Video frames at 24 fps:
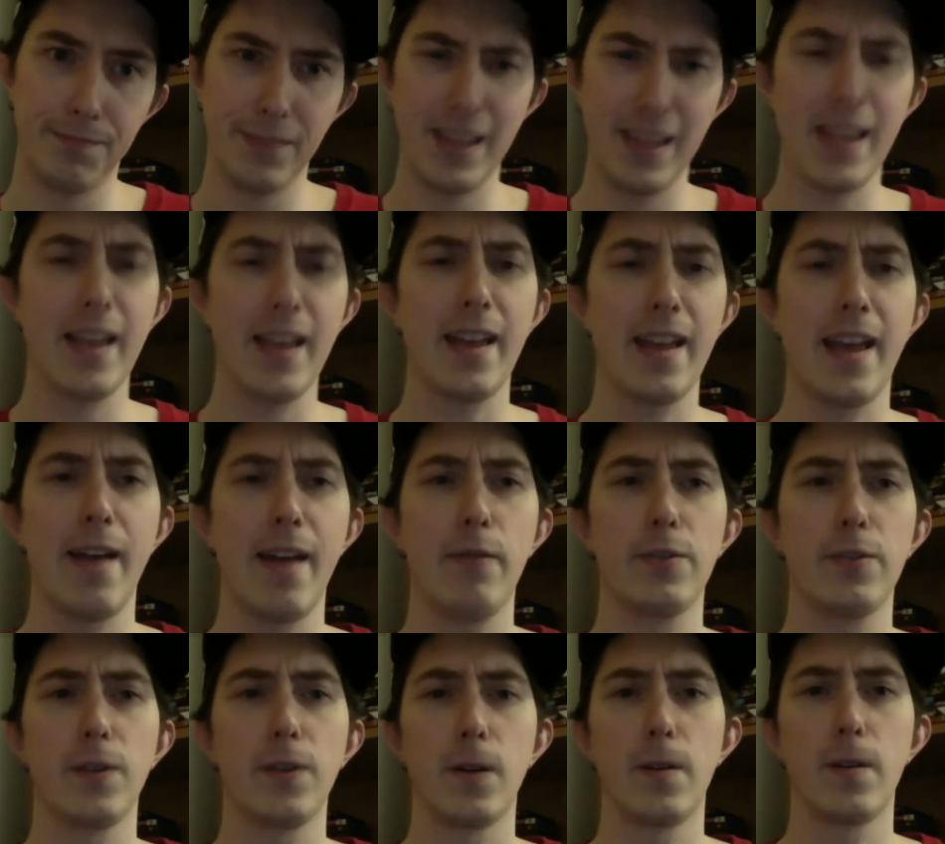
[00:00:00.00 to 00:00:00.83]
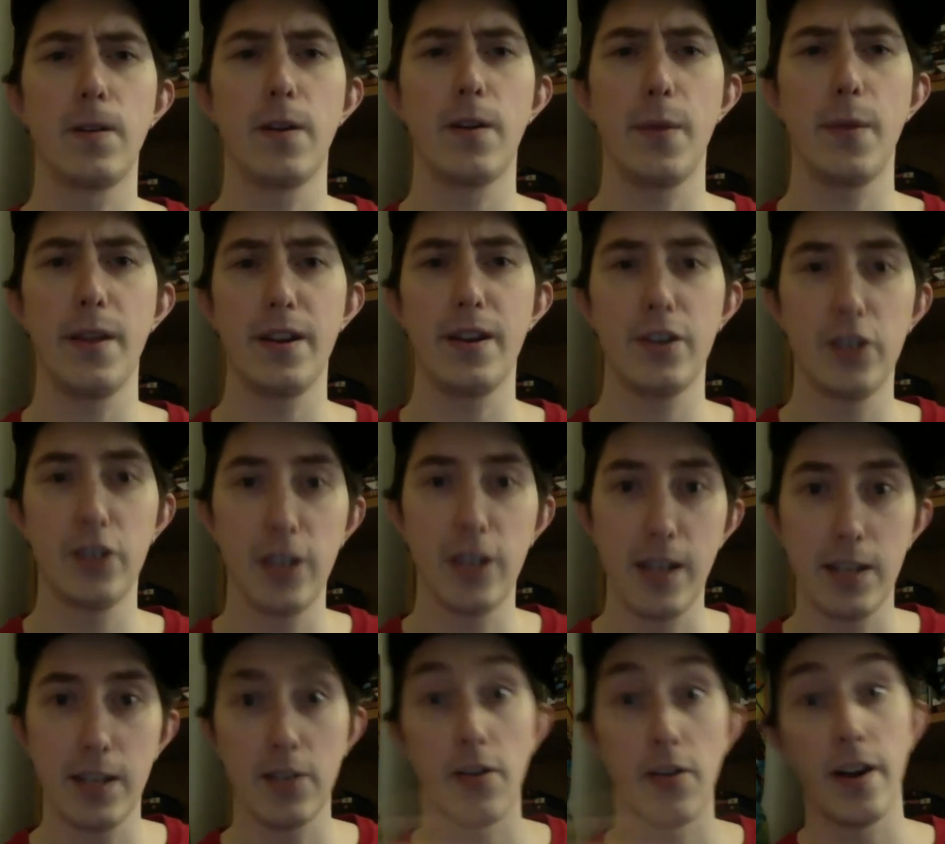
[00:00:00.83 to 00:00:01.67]
counselor, and then she
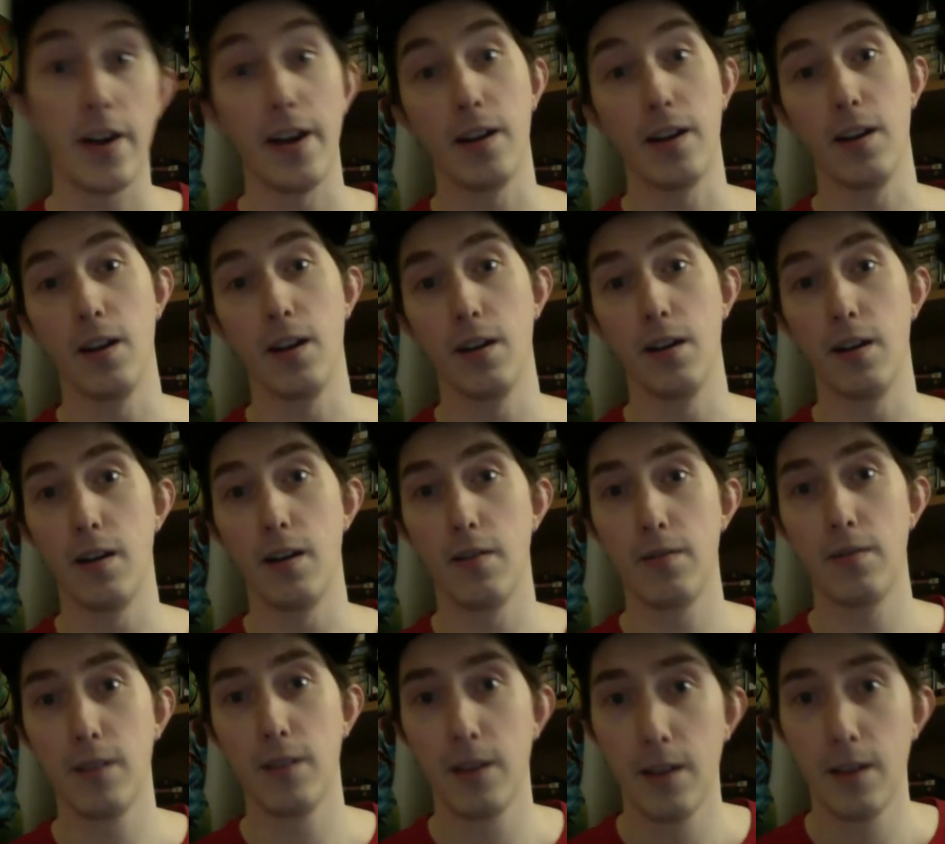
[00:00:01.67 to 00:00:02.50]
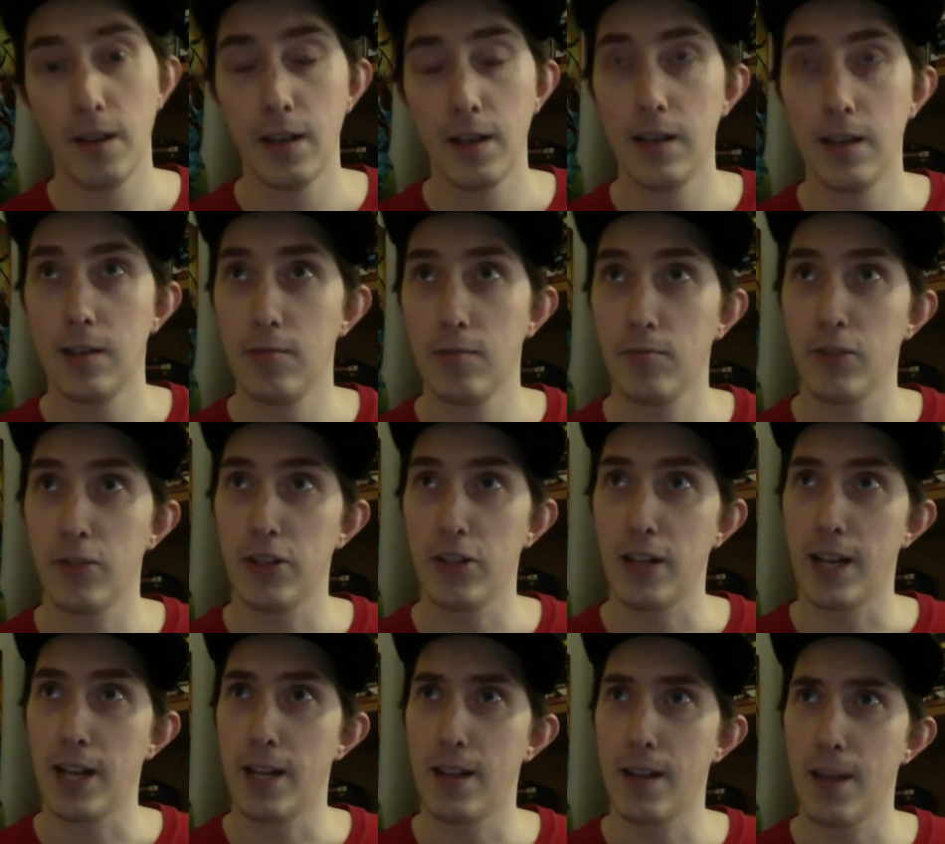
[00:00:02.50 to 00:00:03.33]
gets her head cut off, just
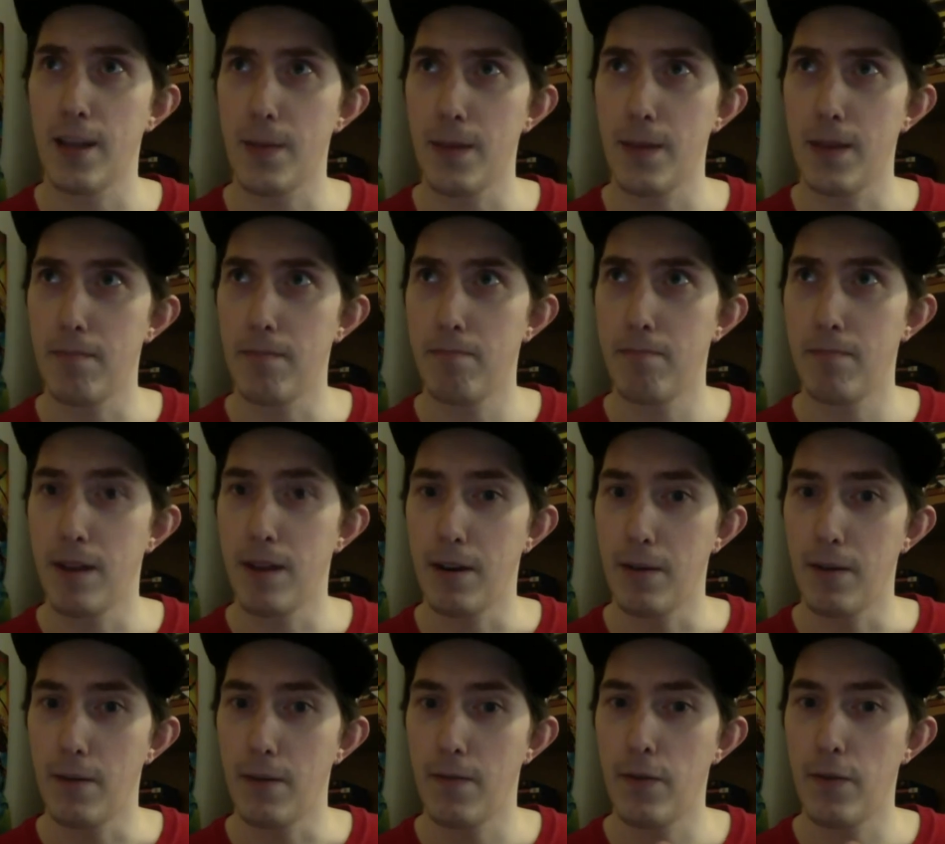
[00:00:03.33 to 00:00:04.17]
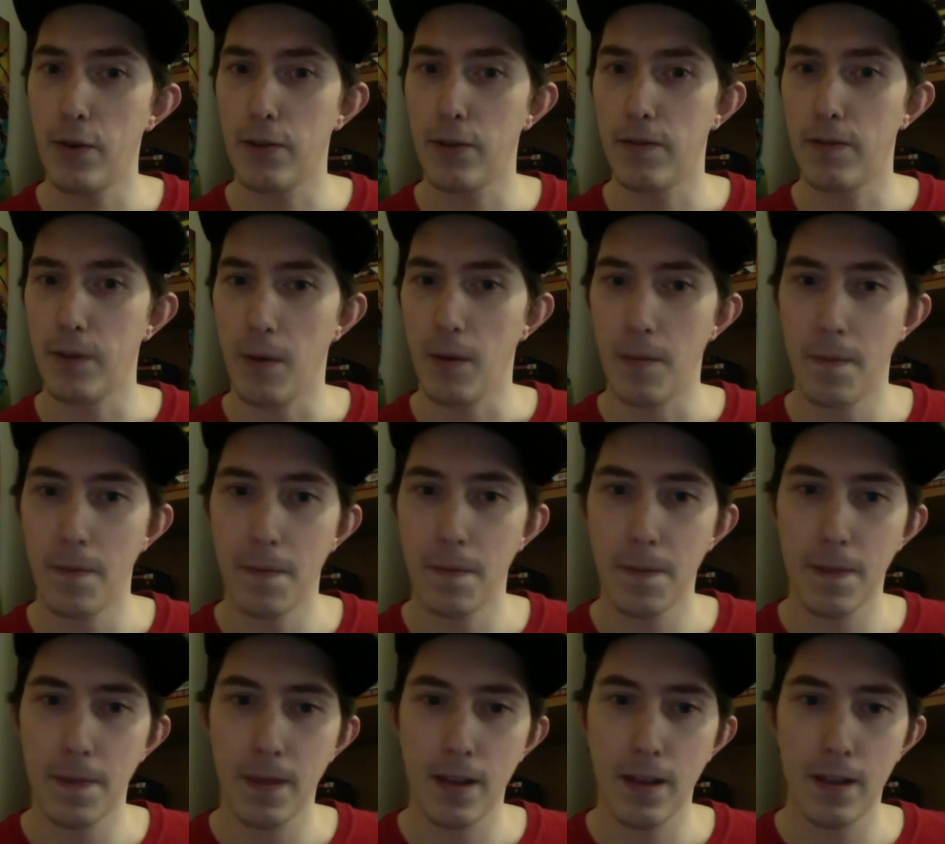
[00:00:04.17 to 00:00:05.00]
like at the end of the first film
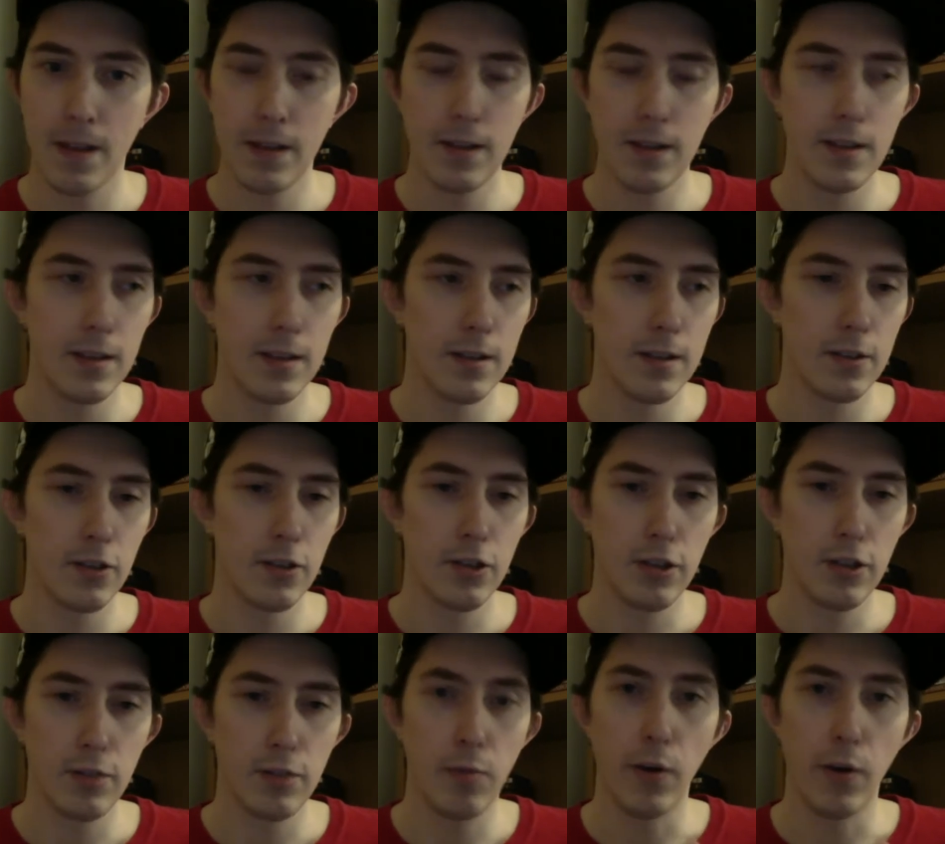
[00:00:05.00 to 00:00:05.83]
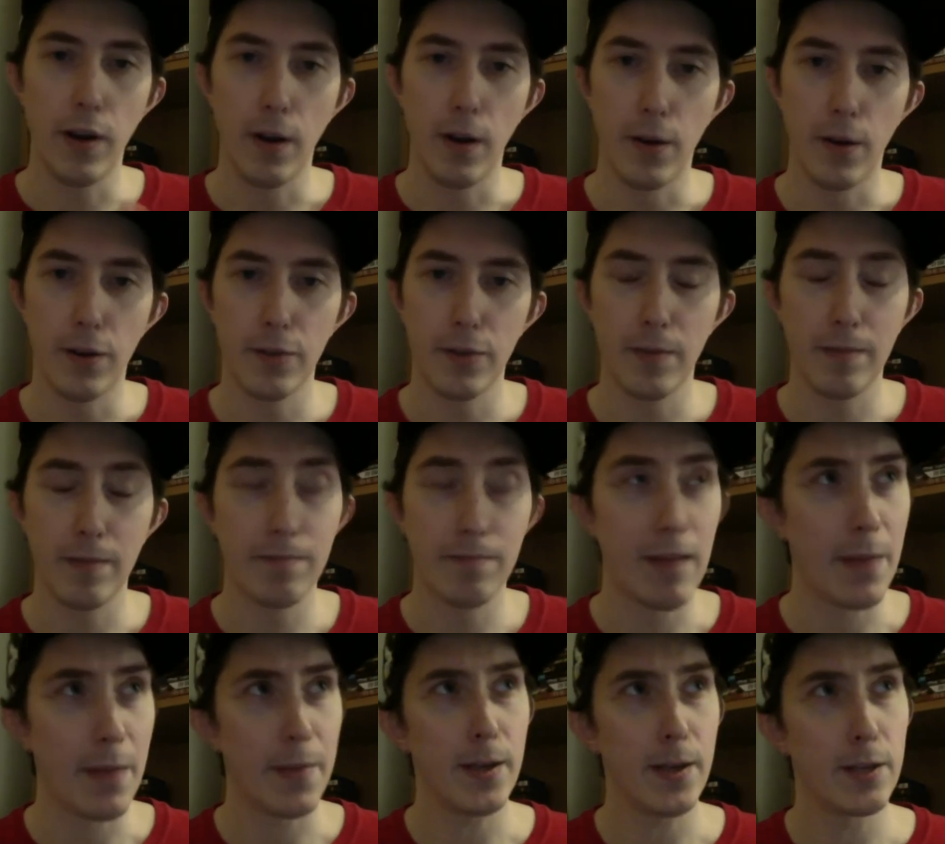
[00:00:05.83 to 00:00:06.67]
spoilers, but at
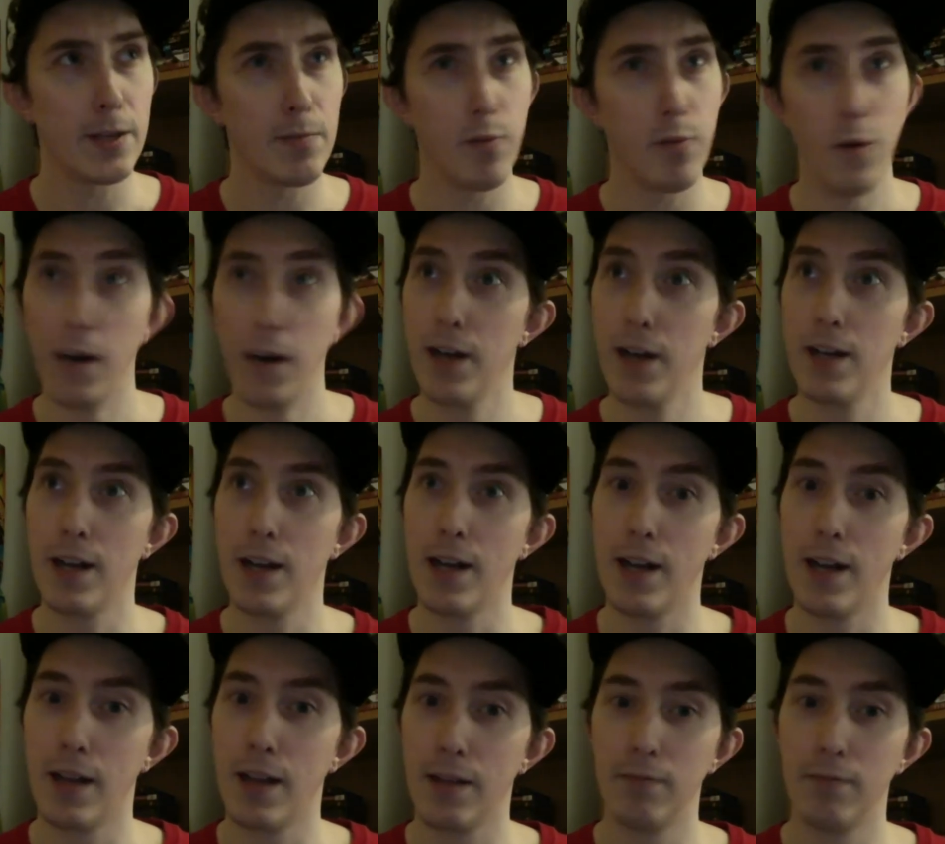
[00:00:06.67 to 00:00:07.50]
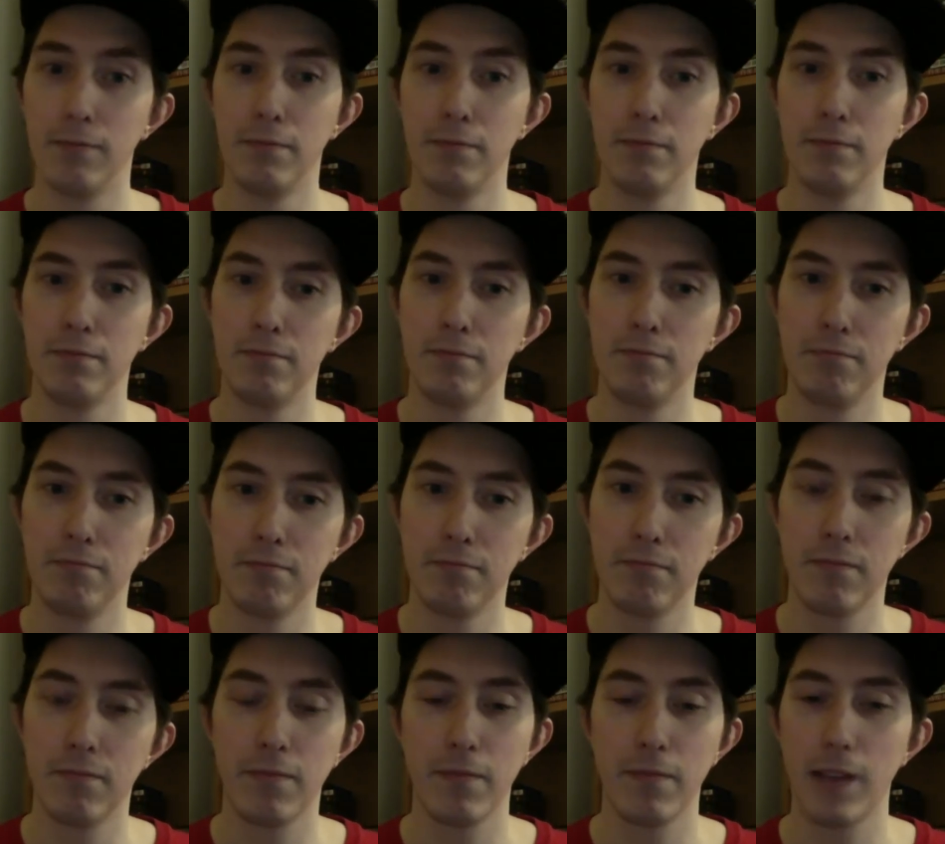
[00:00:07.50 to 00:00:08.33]
this point, I uh,
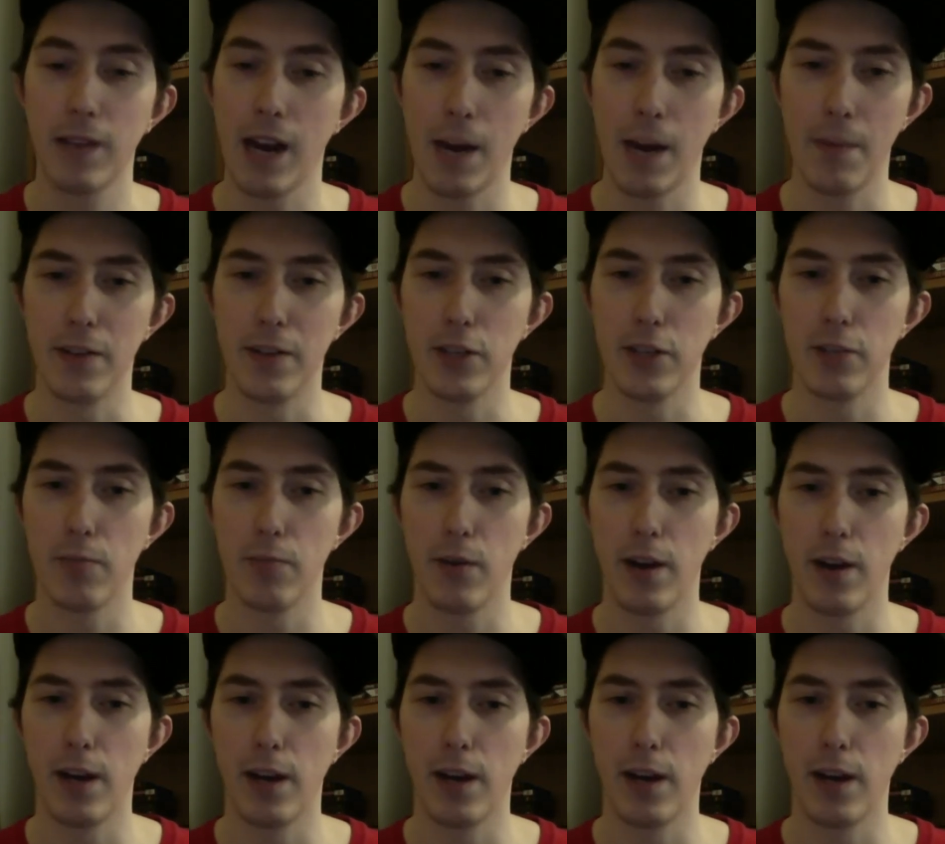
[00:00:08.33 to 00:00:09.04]
kind of been spoiling